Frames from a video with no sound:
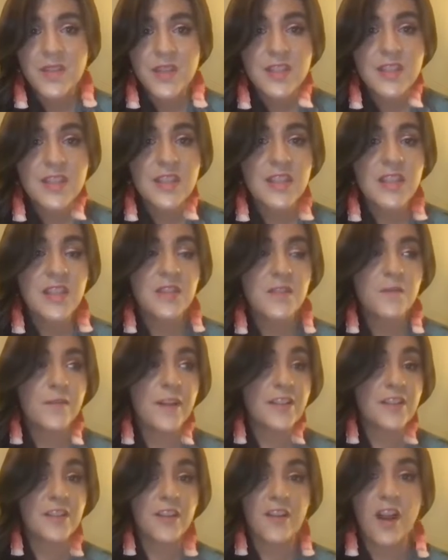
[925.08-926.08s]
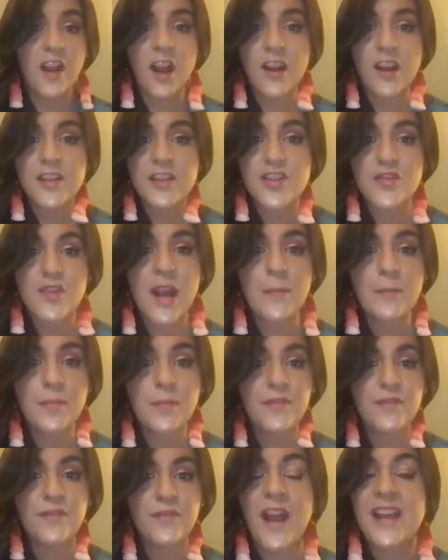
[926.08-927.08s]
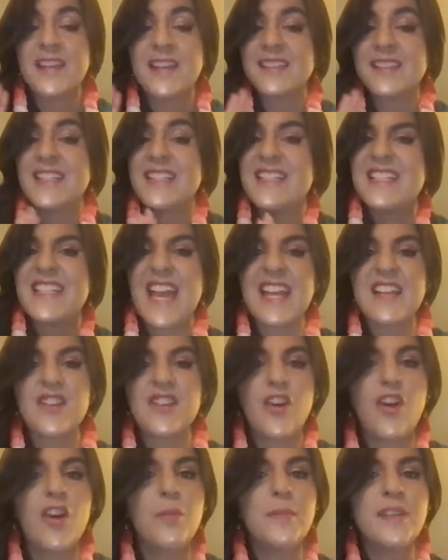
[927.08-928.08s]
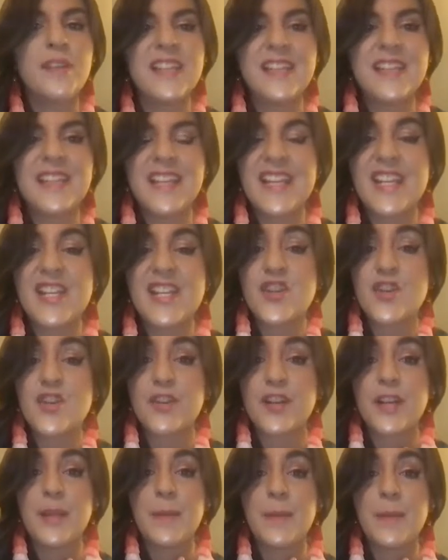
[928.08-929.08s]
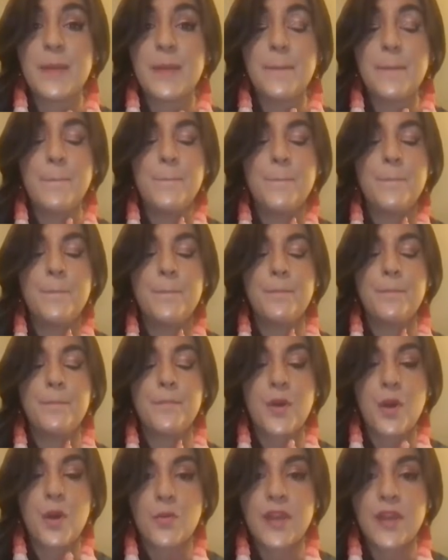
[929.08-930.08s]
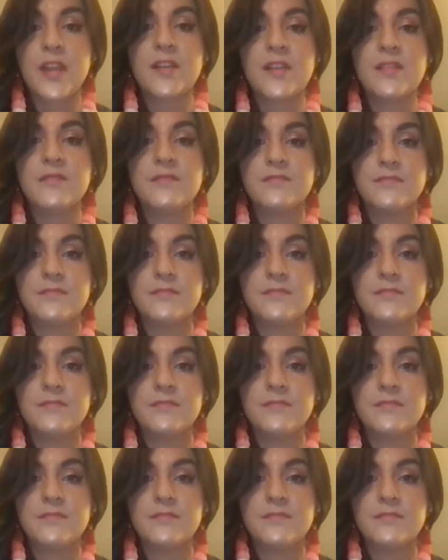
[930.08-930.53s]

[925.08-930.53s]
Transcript: She felt her heart drop, finally, dead, culminated injury, broken.